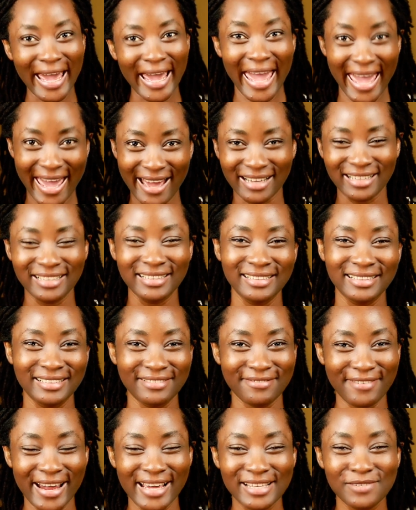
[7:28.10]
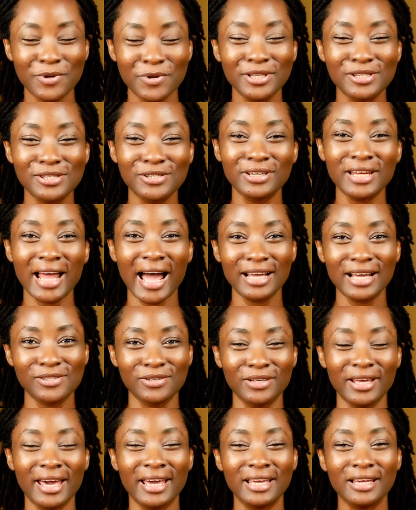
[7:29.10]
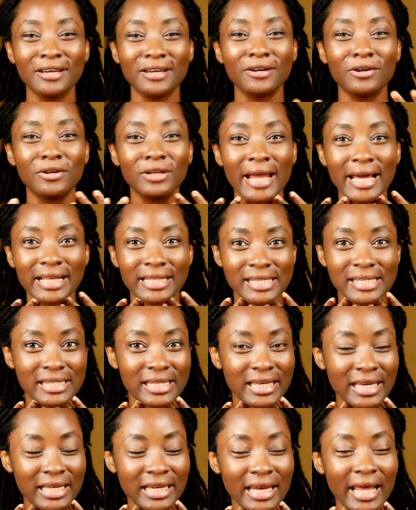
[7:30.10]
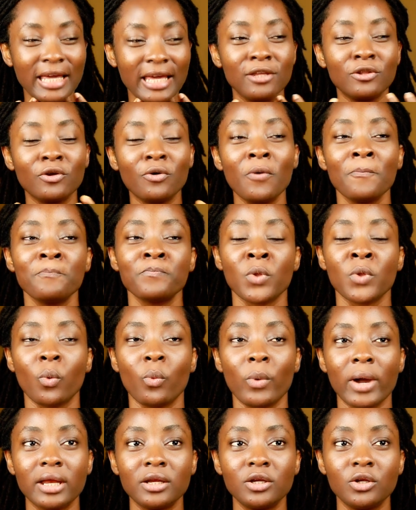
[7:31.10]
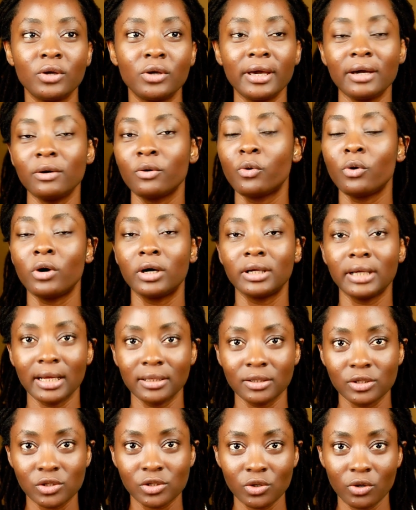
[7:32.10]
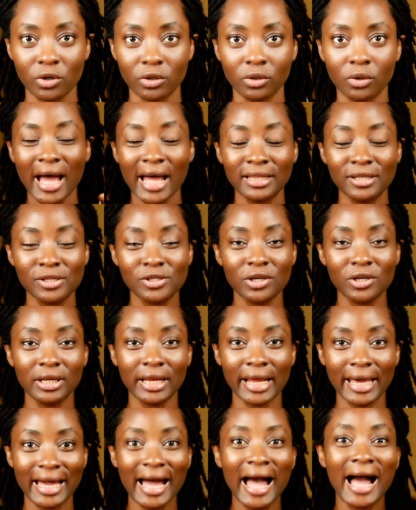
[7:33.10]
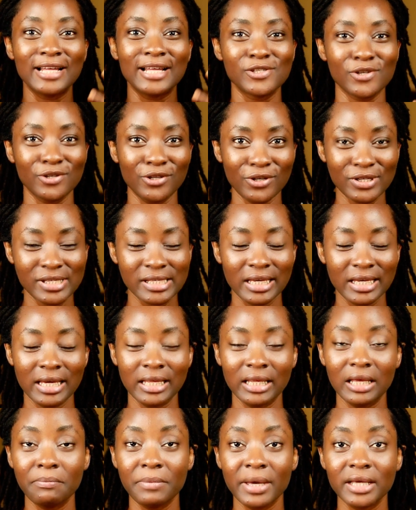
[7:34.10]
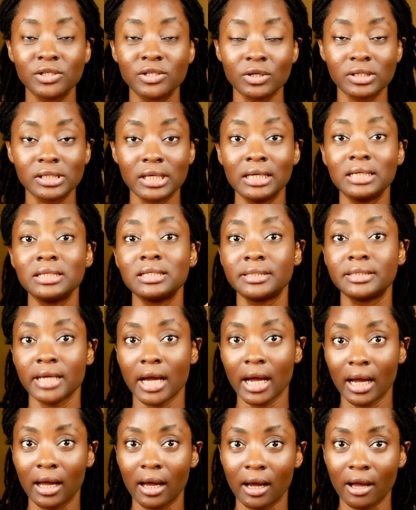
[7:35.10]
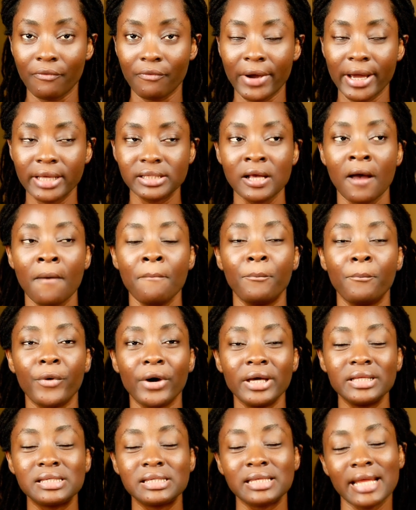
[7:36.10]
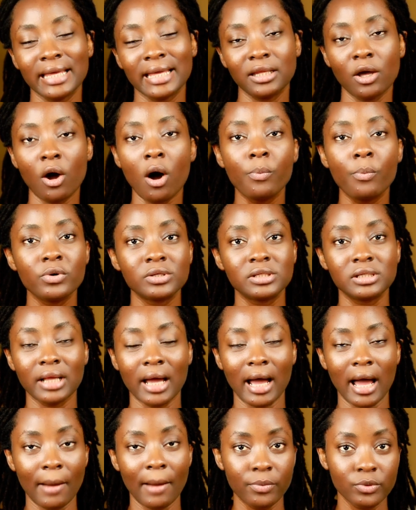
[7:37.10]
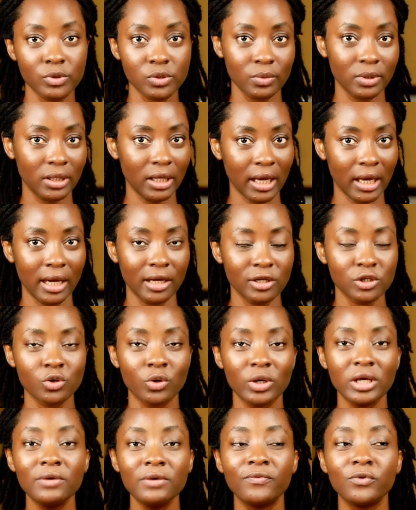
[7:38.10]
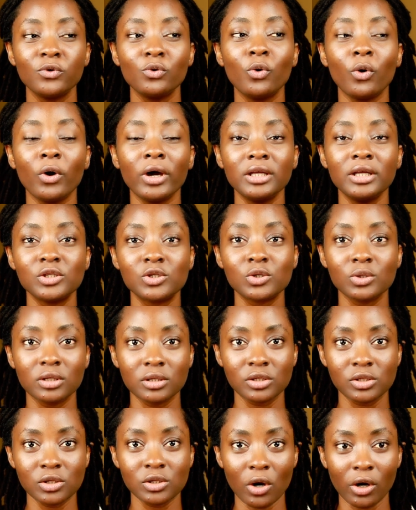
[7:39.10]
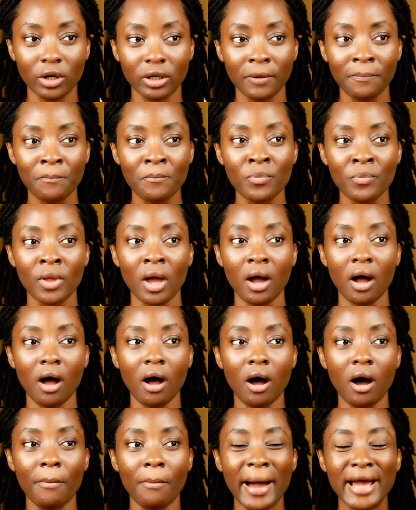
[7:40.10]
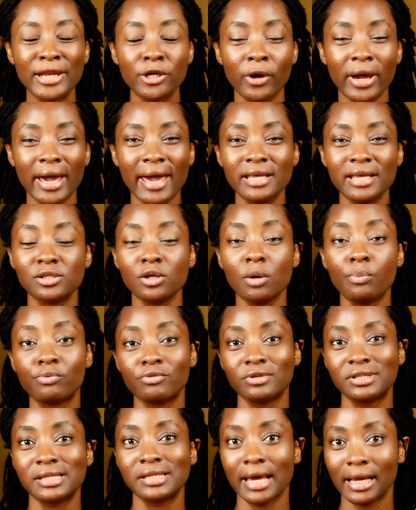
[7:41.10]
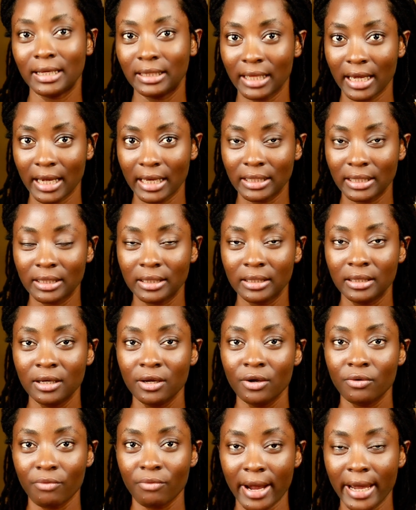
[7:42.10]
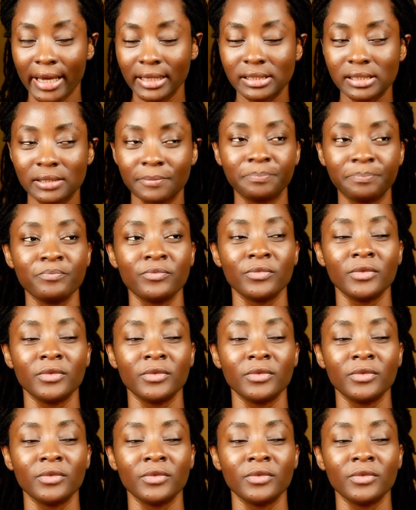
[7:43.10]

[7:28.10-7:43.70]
hair, right? When the sun acts on hair, unlike the skin, like, you know, when you go under the sun and the sun like acts on your skin, it makes your skin darker, right? But it is like the opposite that happens with the hair. So if you go into the sun and your hair is not protected, right,